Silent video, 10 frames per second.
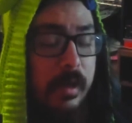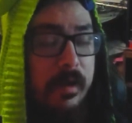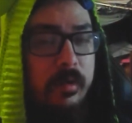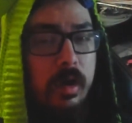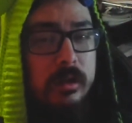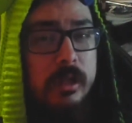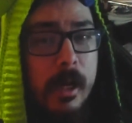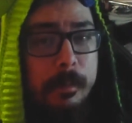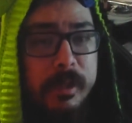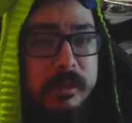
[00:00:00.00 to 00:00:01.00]
have art
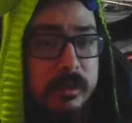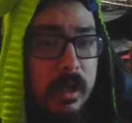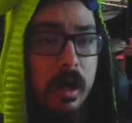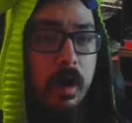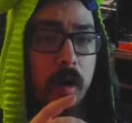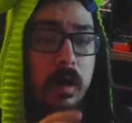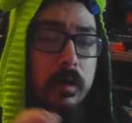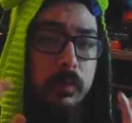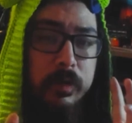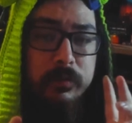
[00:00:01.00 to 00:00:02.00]
topics,
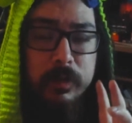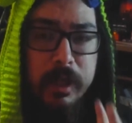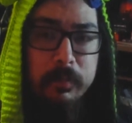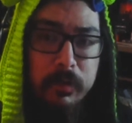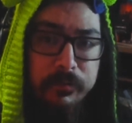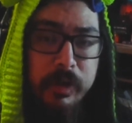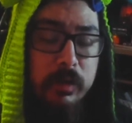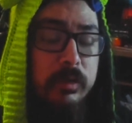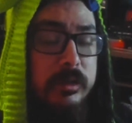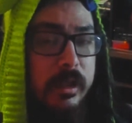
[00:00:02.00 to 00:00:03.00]
art with game
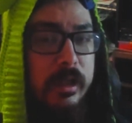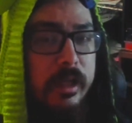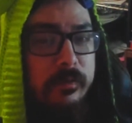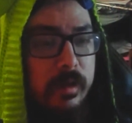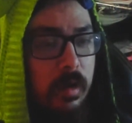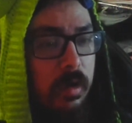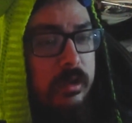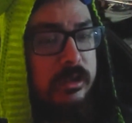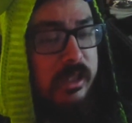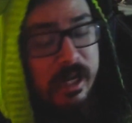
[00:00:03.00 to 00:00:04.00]
reviews, and even art
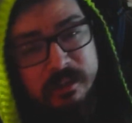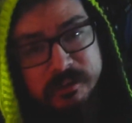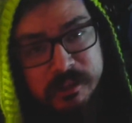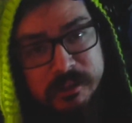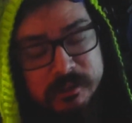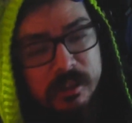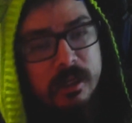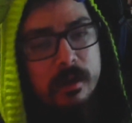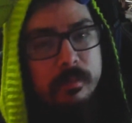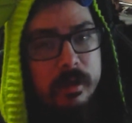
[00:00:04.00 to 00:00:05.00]
challenges.
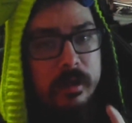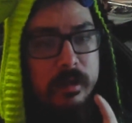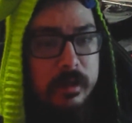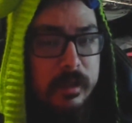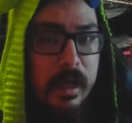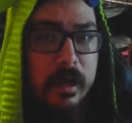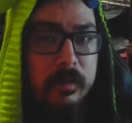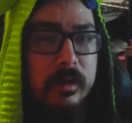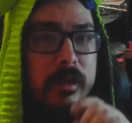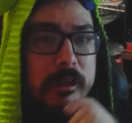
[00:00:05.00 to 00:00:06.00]
But now
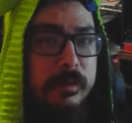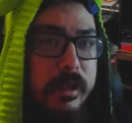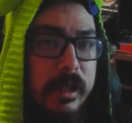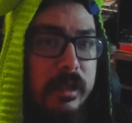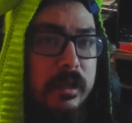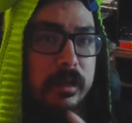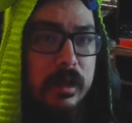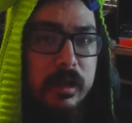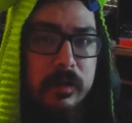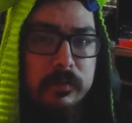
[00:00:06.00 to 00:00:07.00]
let's begin
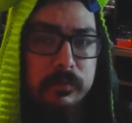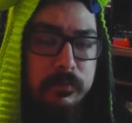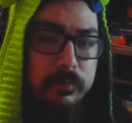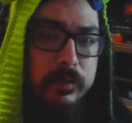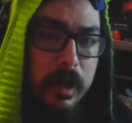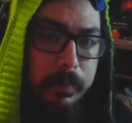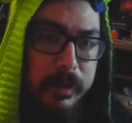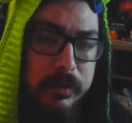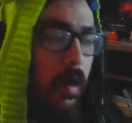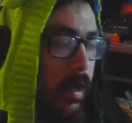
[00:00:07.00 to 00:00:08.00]
the topic.
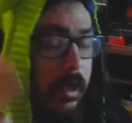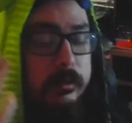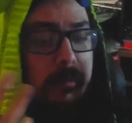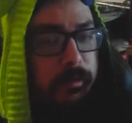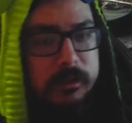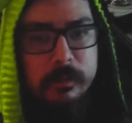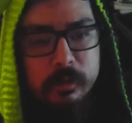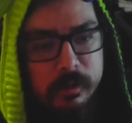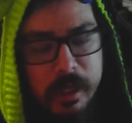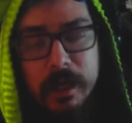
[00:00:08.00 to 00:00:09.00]
Okay, that was my first time
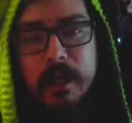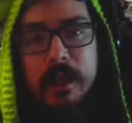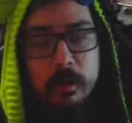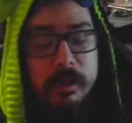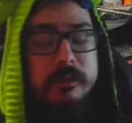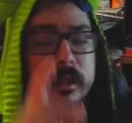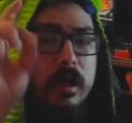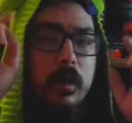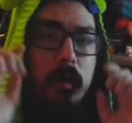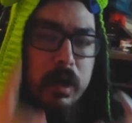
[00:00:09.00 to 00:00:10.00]
doing that. Anyways,
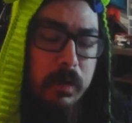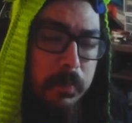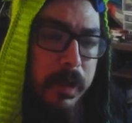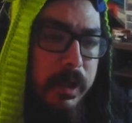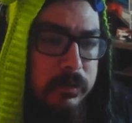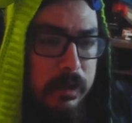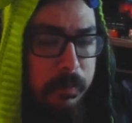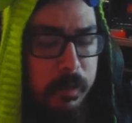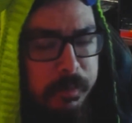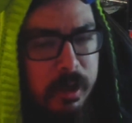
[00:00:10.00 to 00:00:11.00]
welcome everybody. Today we're
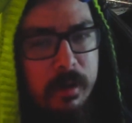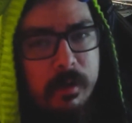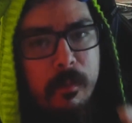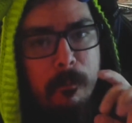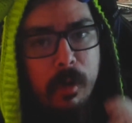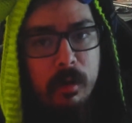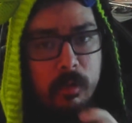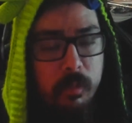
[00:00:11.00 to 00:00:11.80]
going to be talking about Marvel